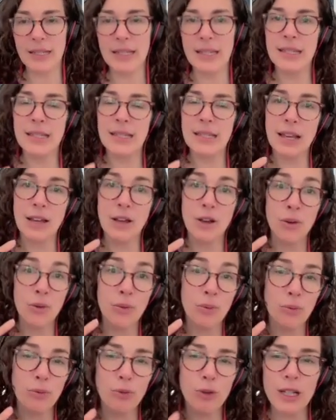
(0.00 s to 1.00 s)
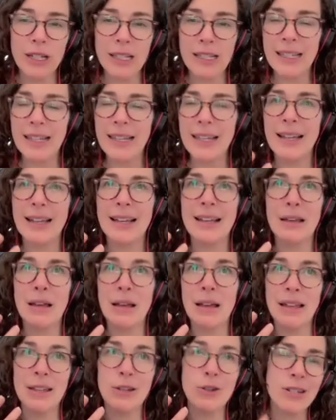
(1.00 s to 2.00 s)
This is a really
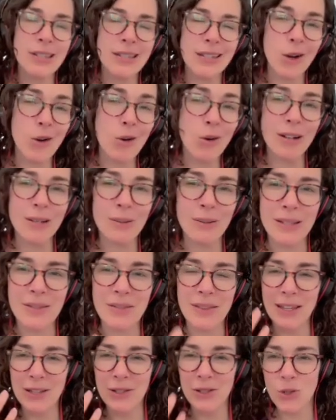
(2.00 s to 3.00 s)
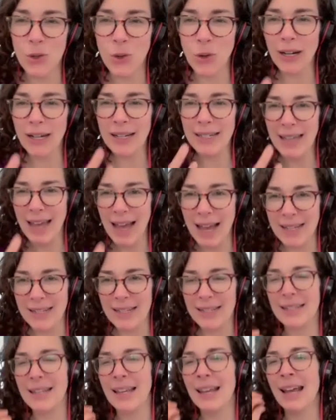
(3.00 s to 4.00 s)
interesting course because of the historic
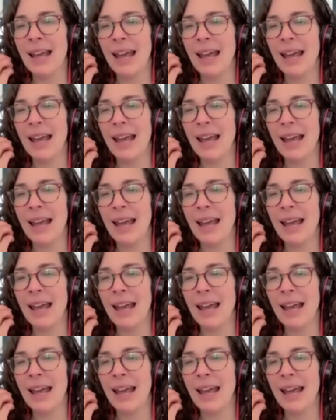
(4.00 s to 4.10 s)
texts